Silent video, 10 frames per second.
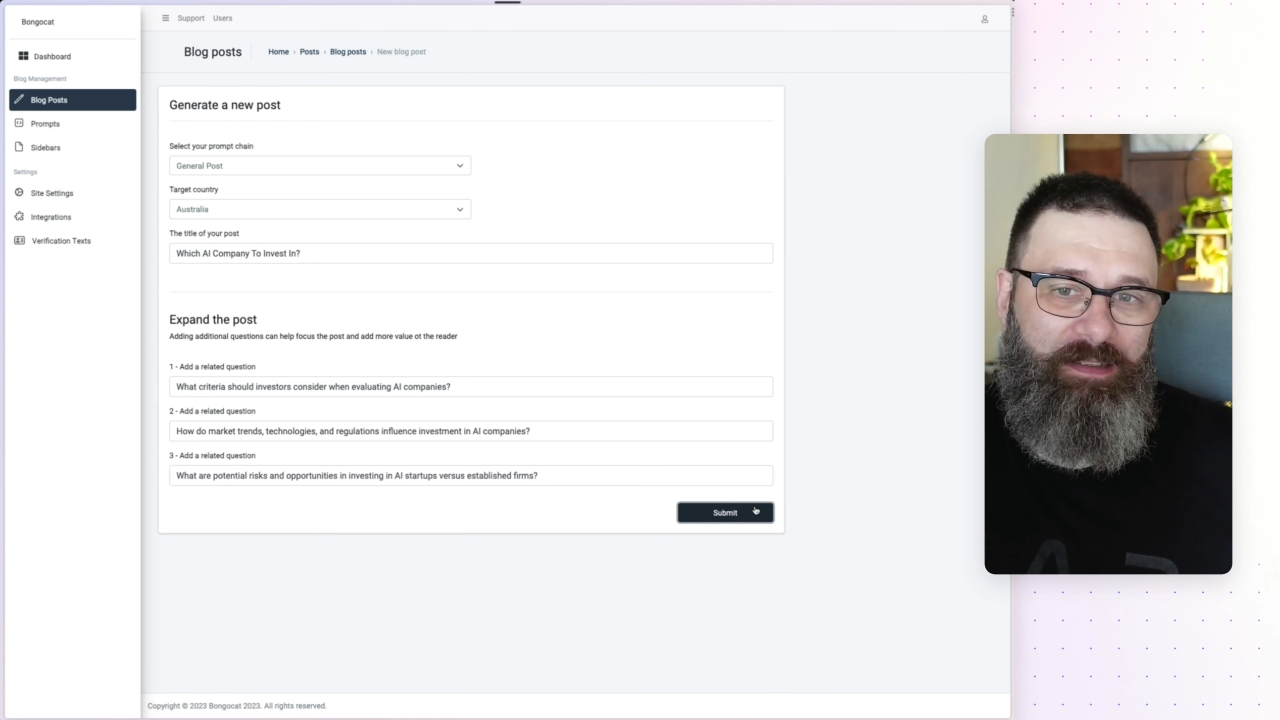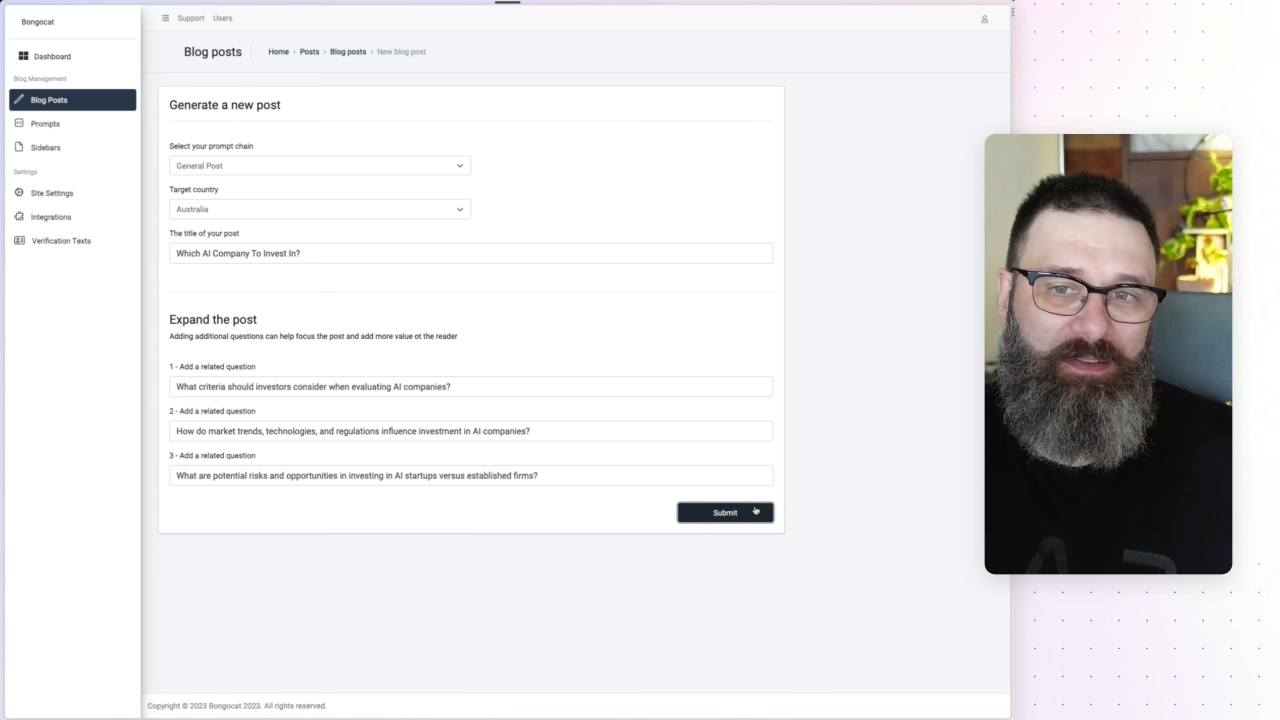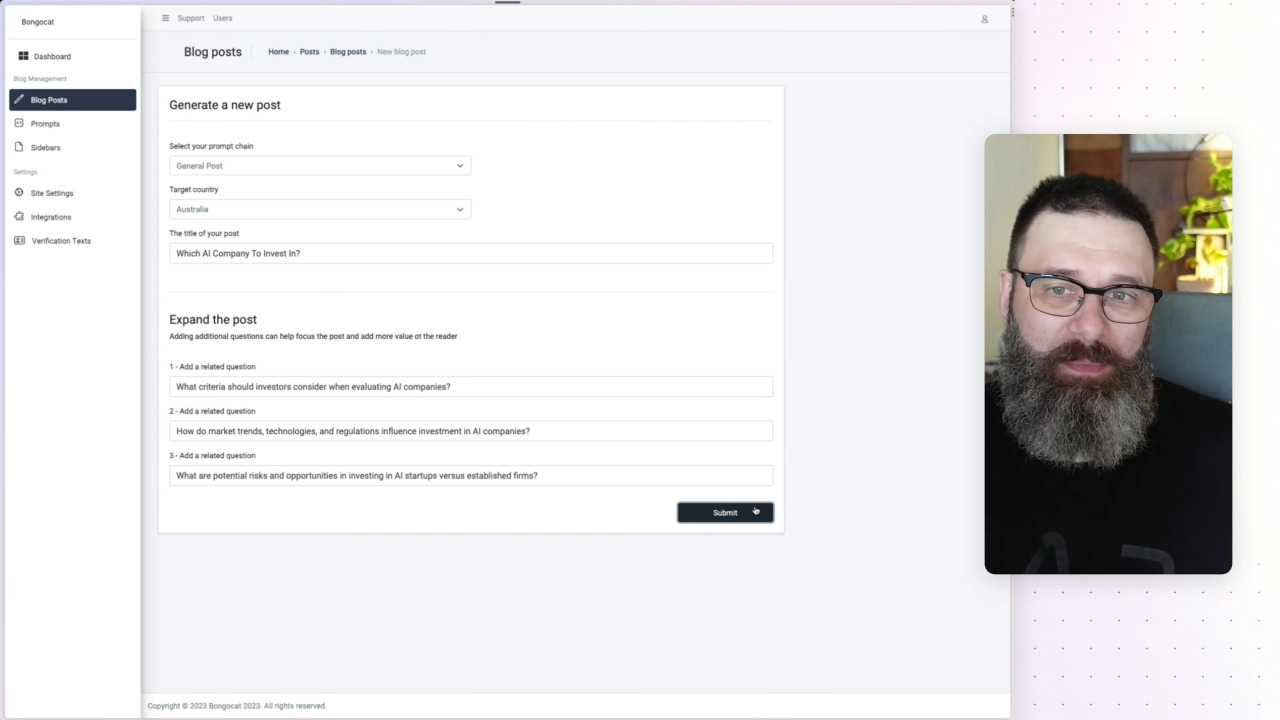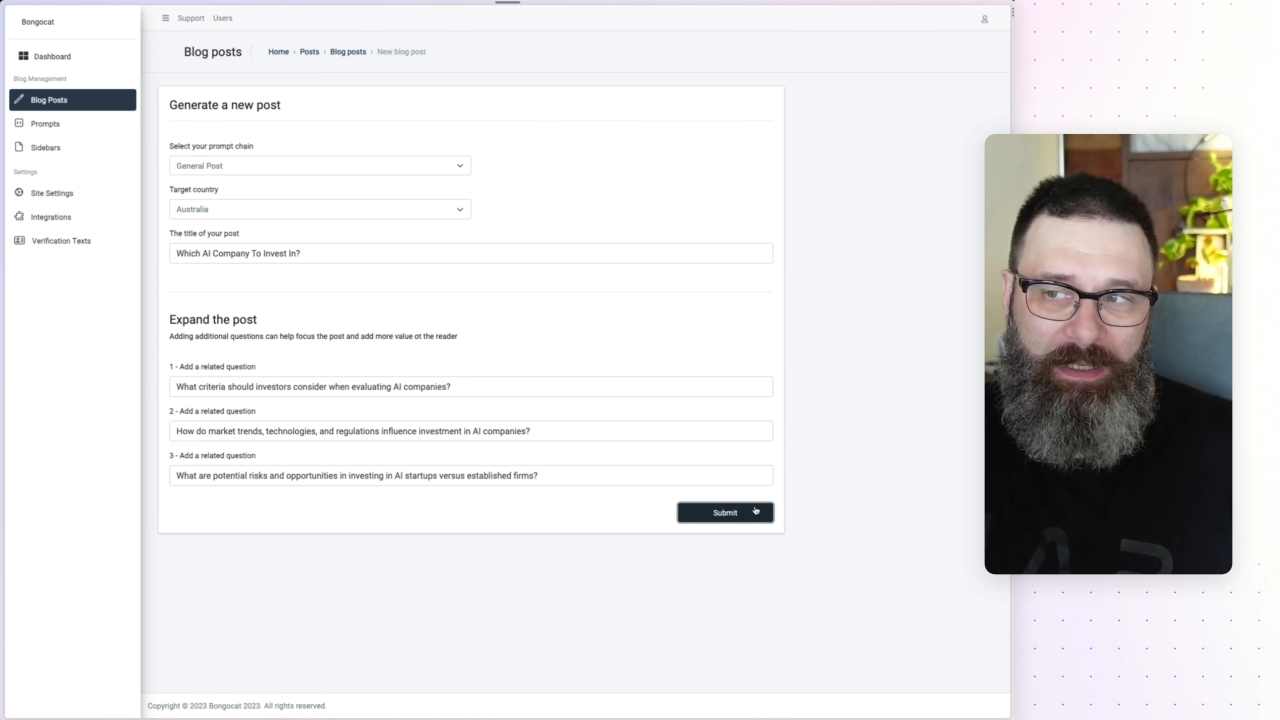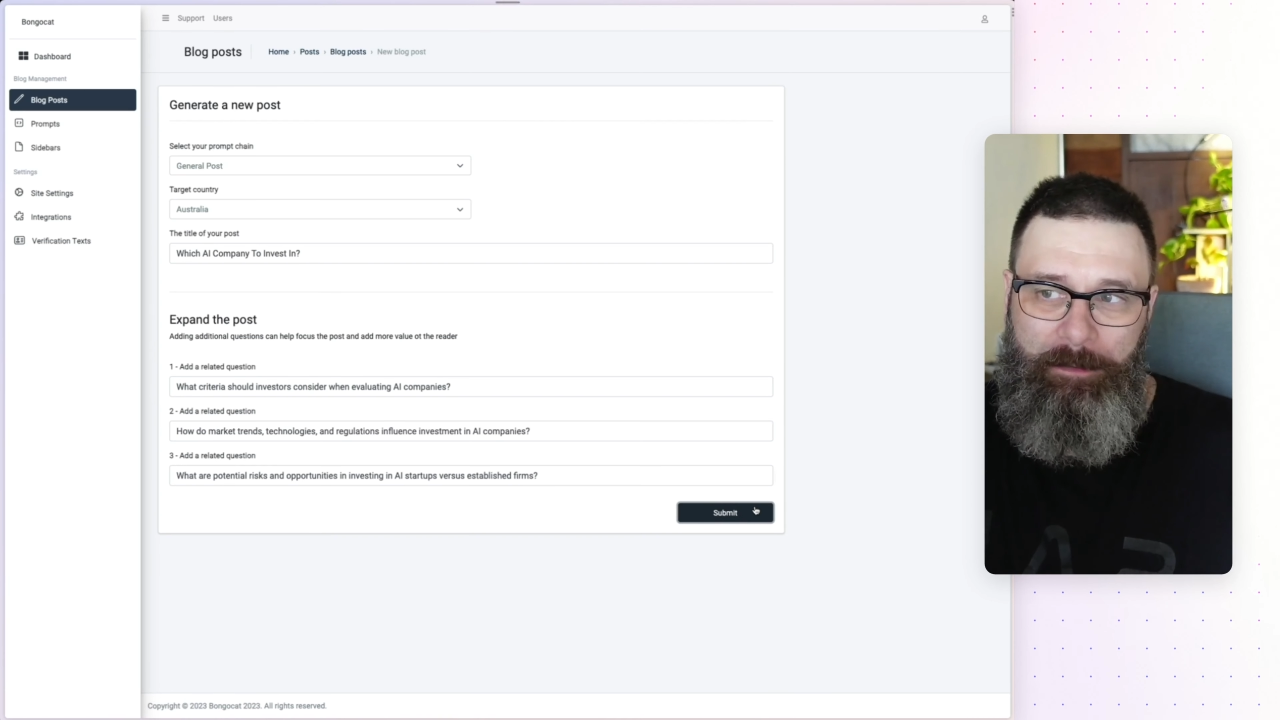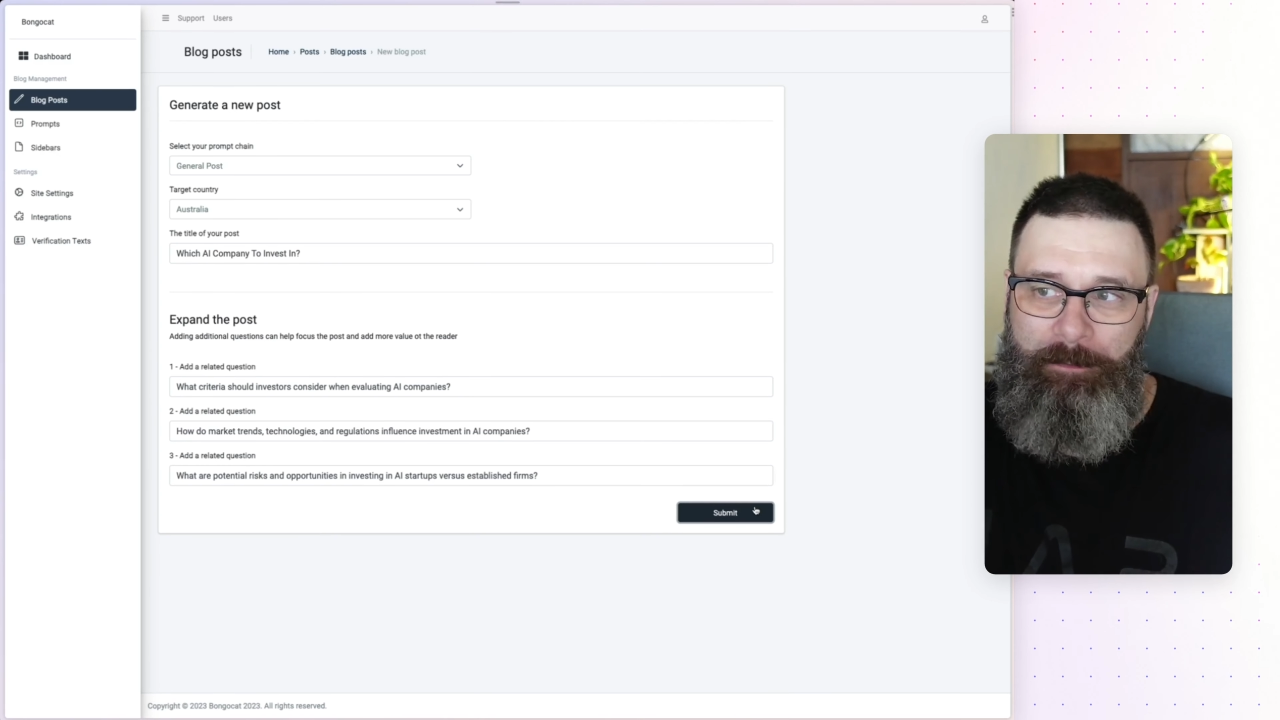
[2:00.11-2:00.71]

submit.